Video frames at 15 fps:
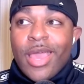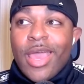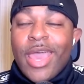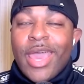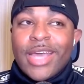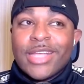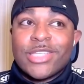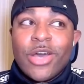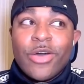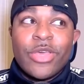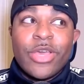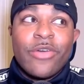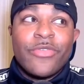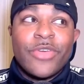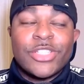And
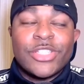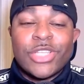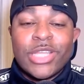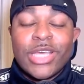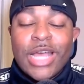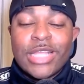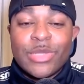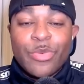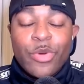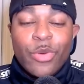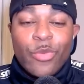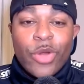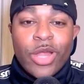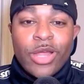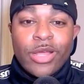Tokyo eventually got to the point
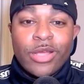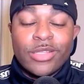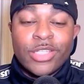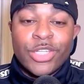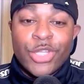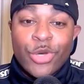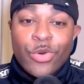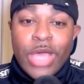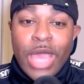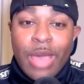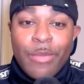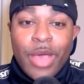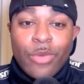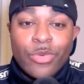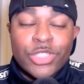where the dude came
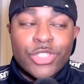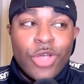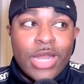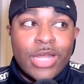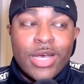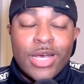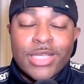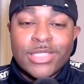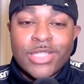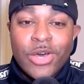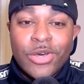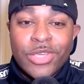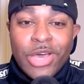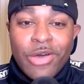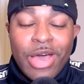out was trying to cuss
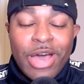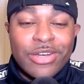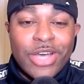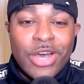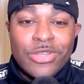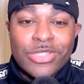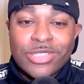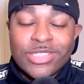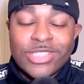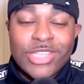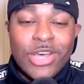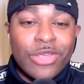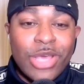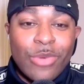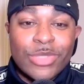Tokyo out.
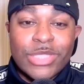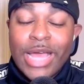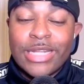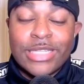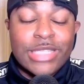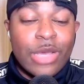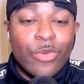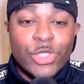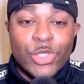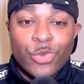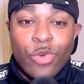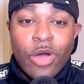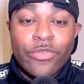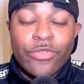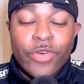Tokyo was like, "This ain't what you
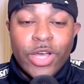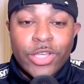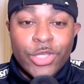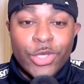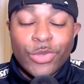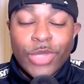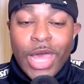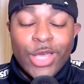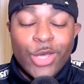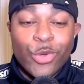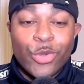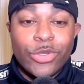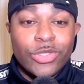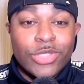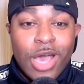want. Fuck you. Like, who
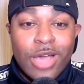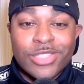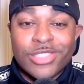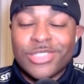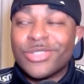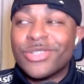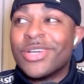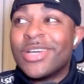you talking to?"